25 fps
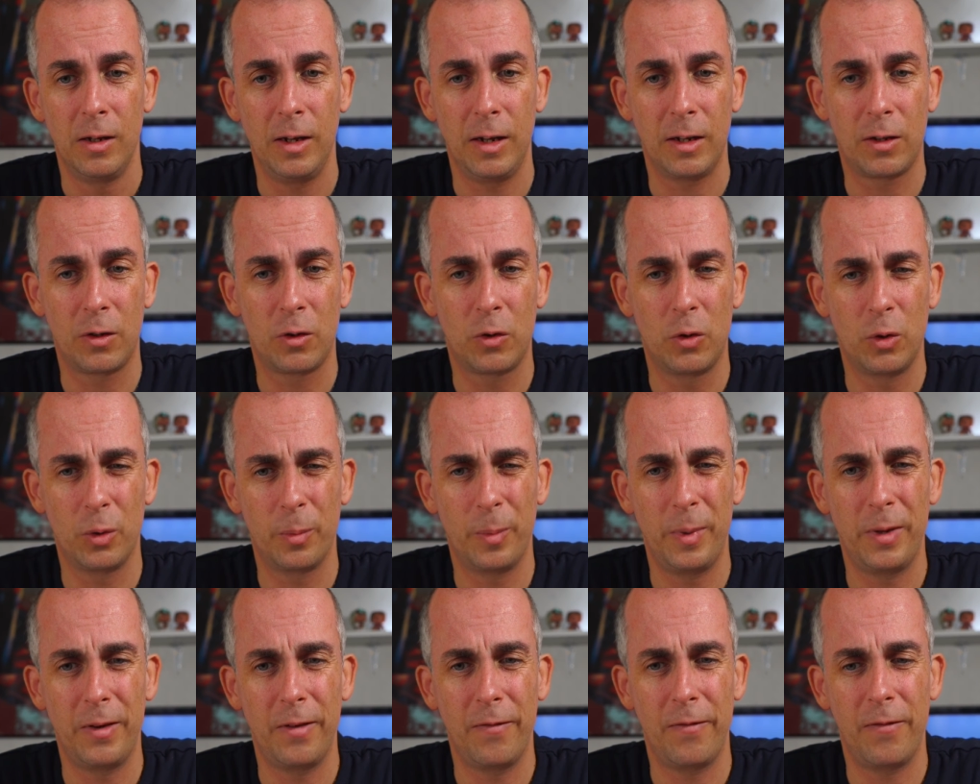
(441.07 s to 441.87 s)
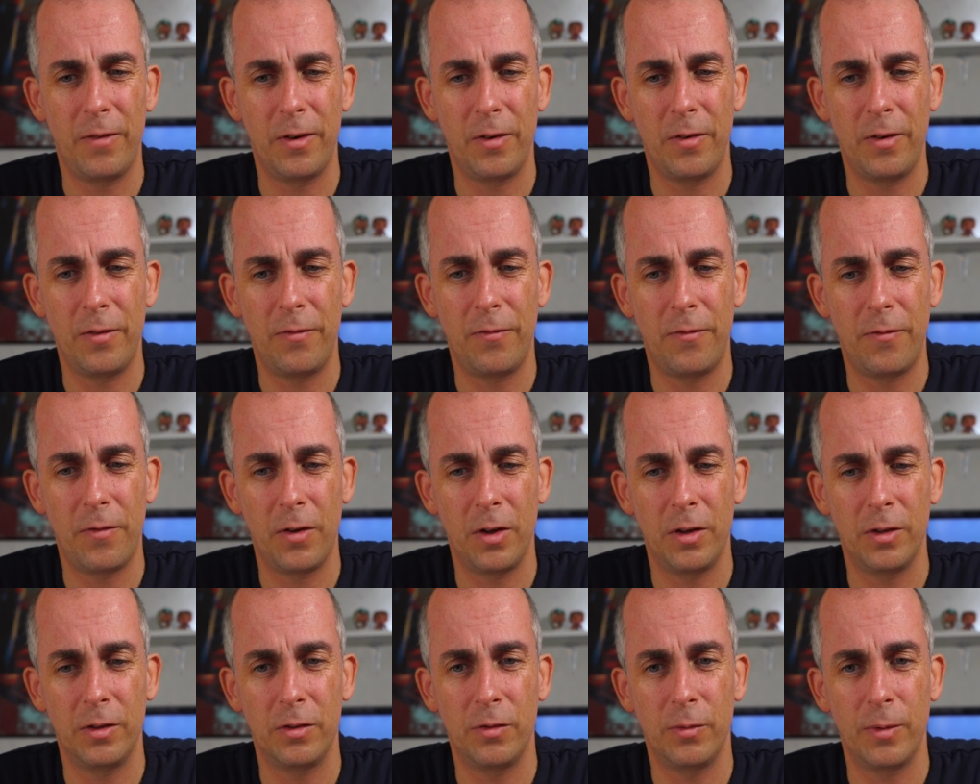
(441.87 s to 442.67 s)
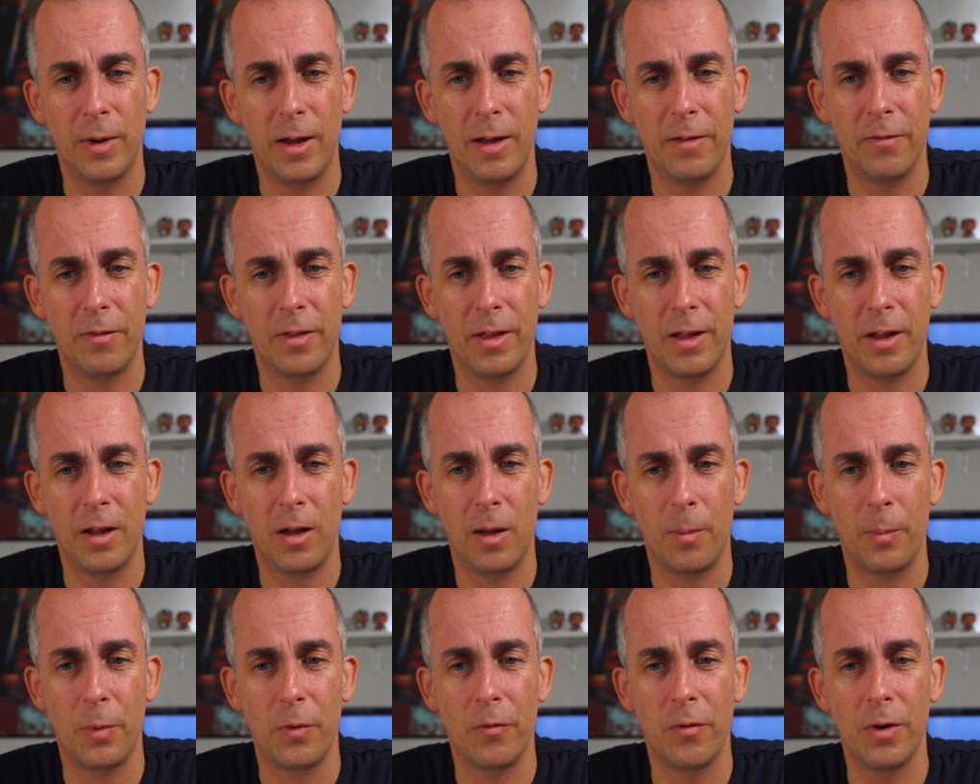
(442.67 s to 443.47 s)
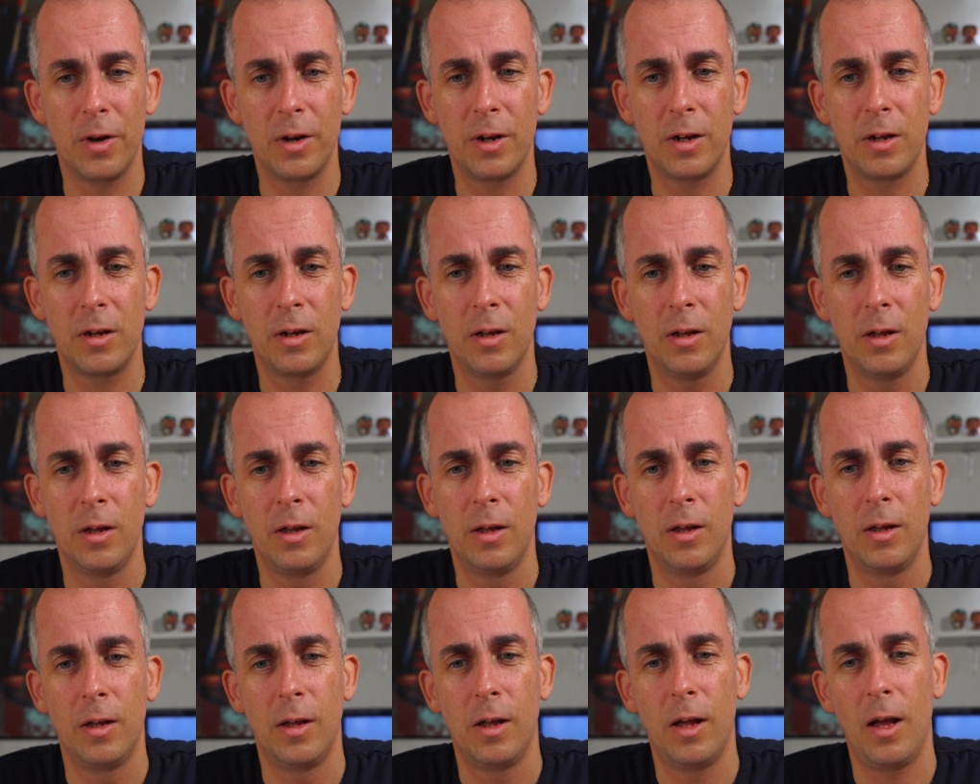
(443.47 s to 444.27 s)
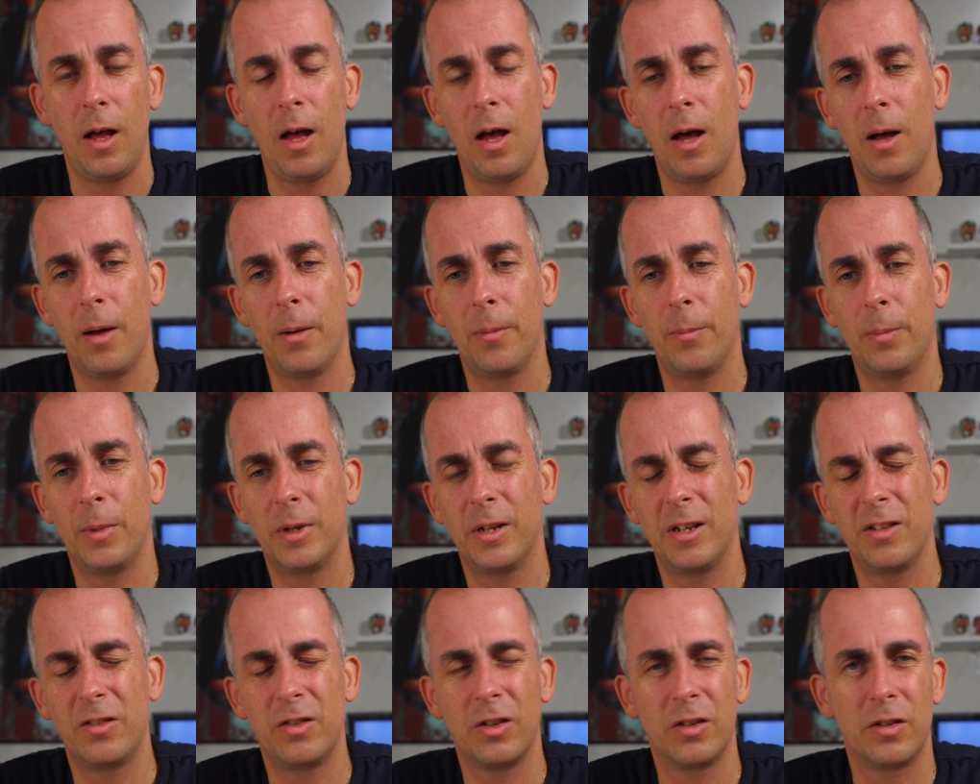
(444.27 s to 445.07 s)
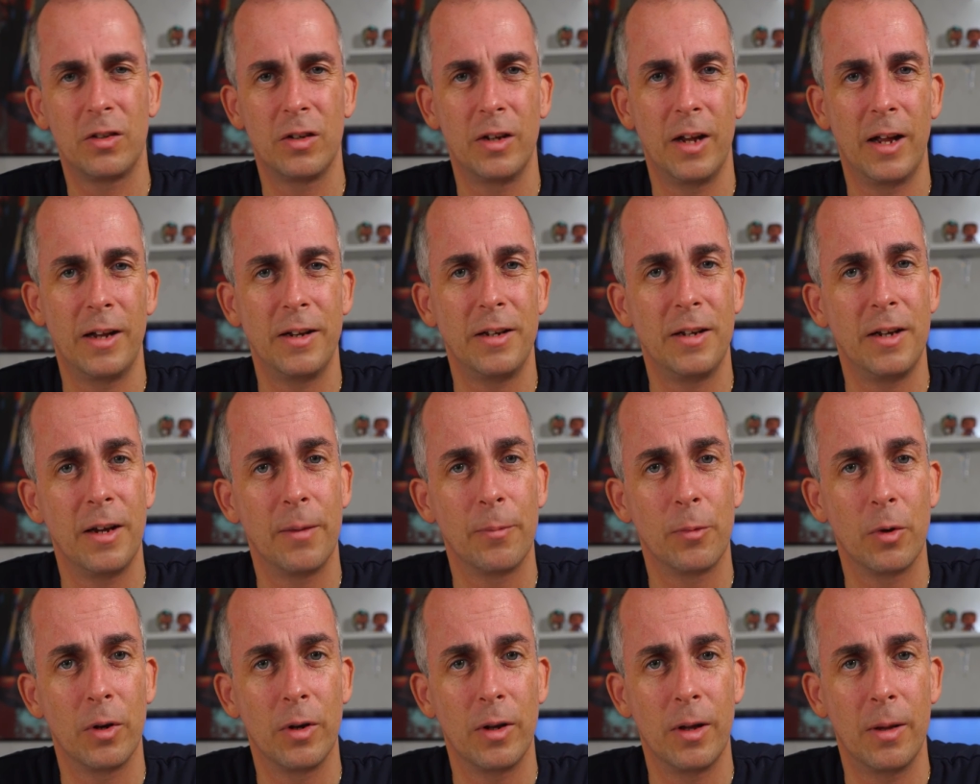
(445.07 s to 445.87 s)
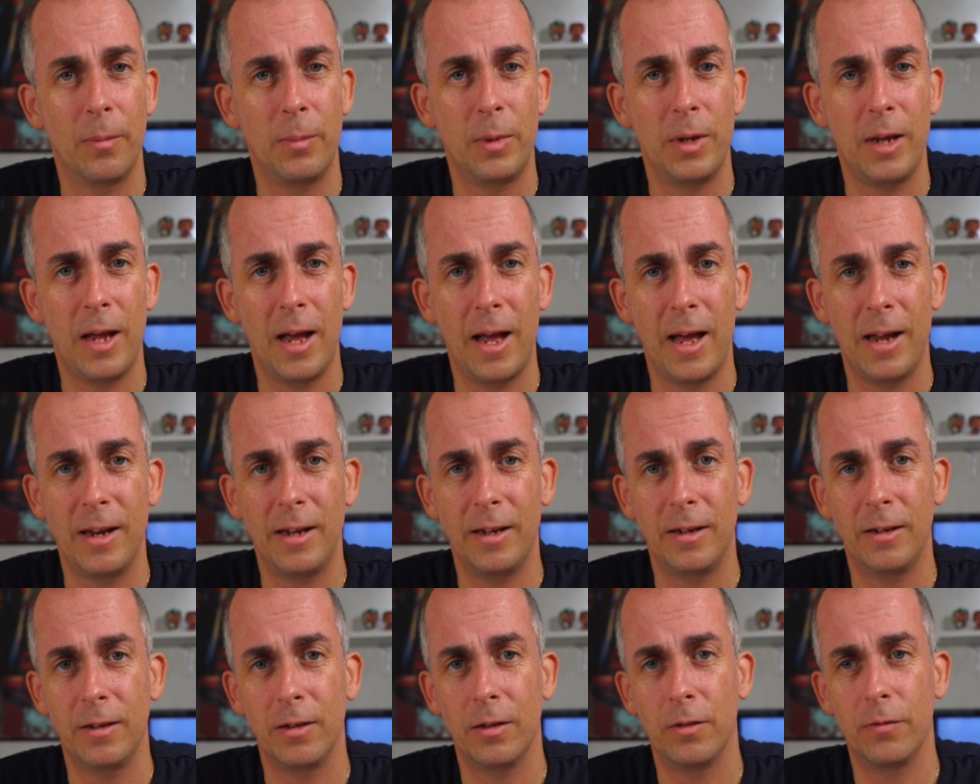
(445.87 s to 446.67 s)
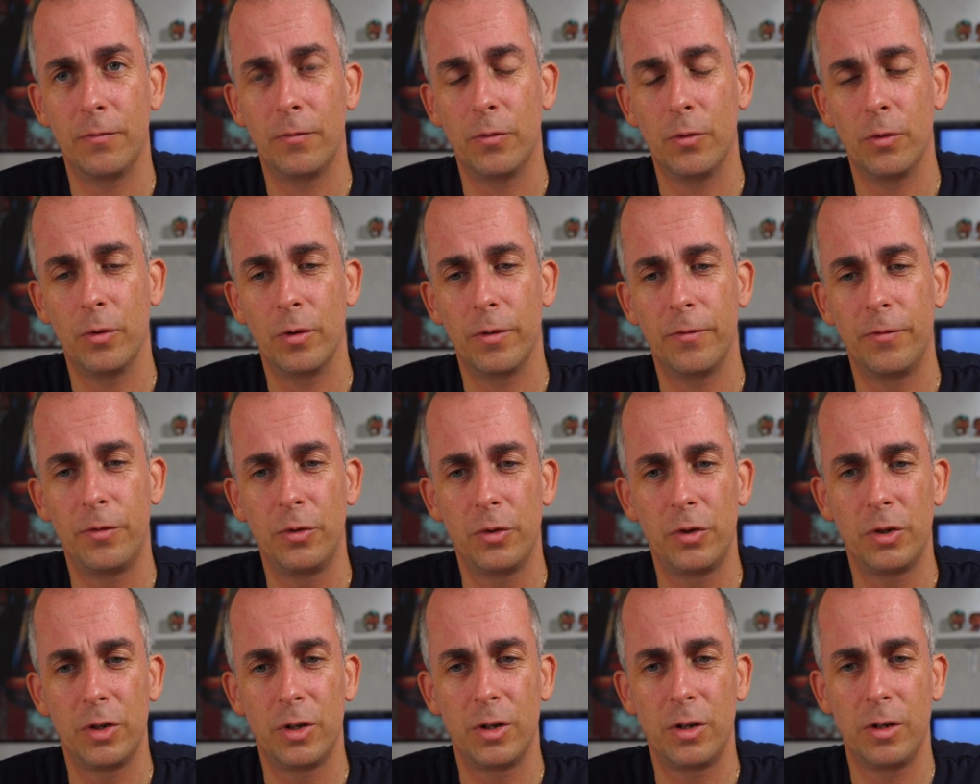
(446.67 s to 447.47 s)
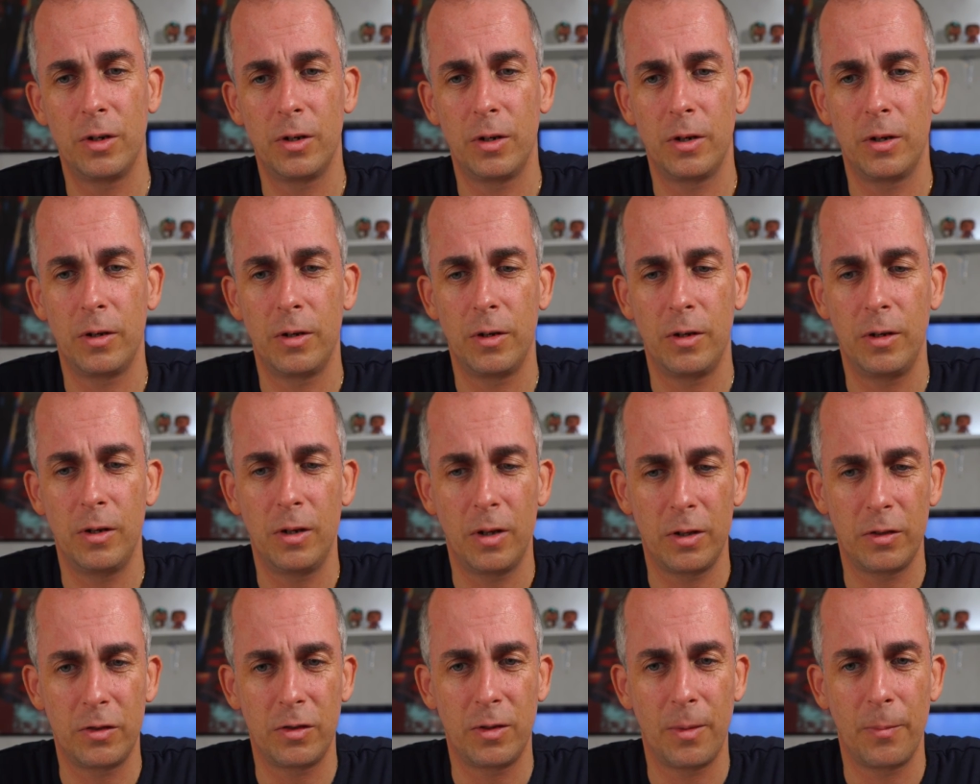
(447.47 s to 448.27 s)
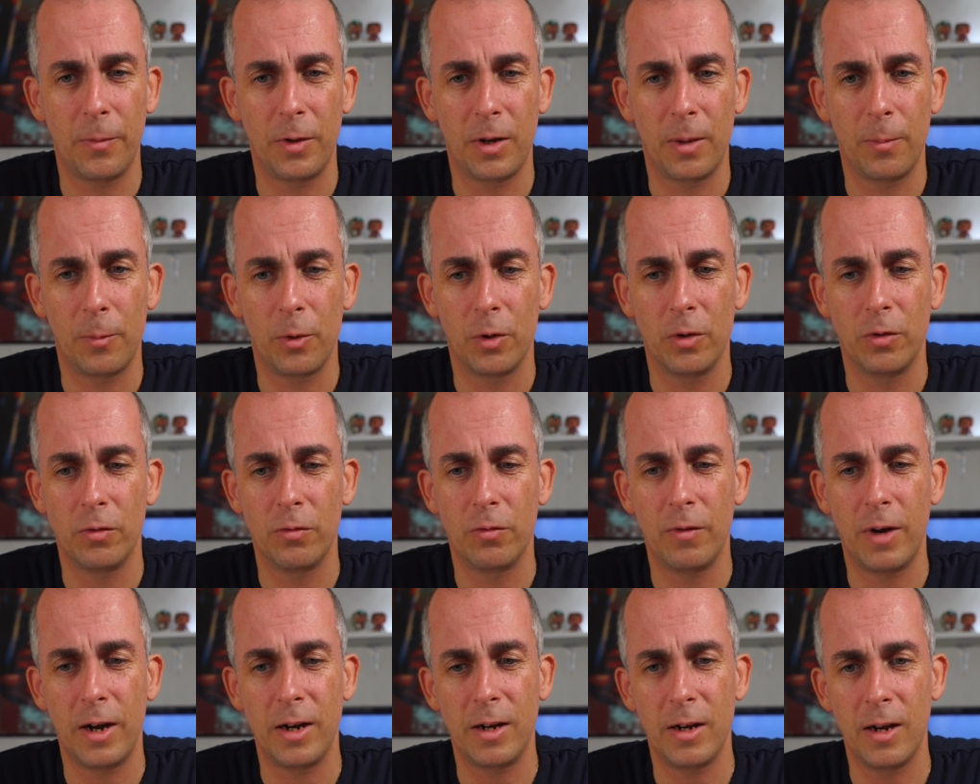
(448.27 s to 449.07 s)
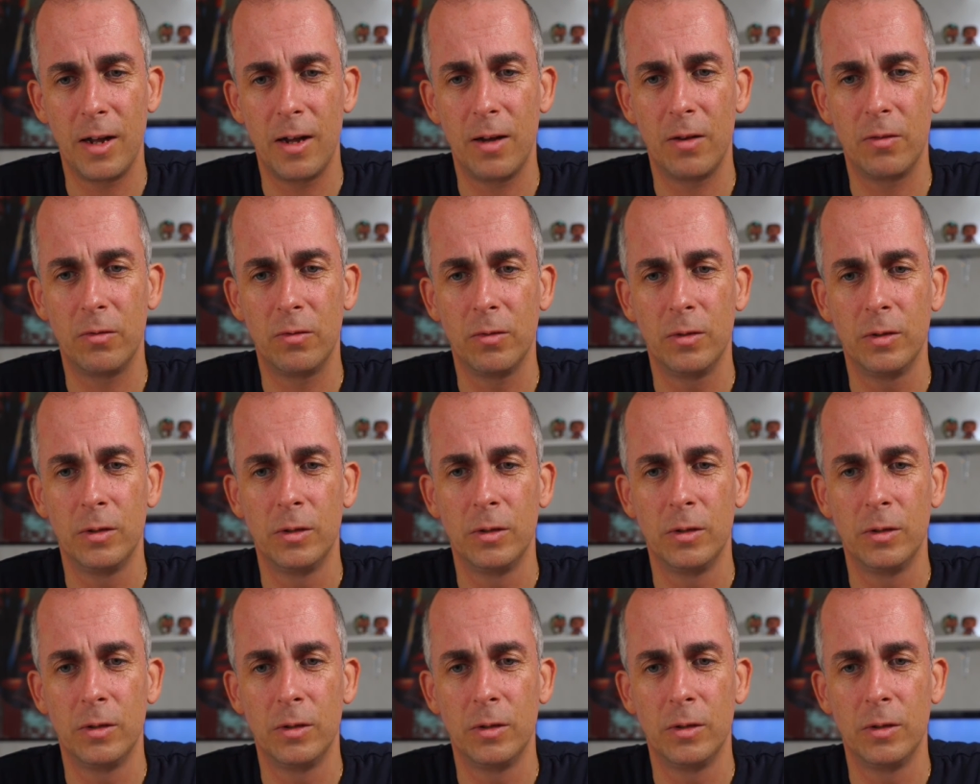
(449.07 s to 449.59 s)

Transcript: It could be very fun to have that up and running, but that's just an idea I'm gonna be adding for the future, not something I'm gonna do right now.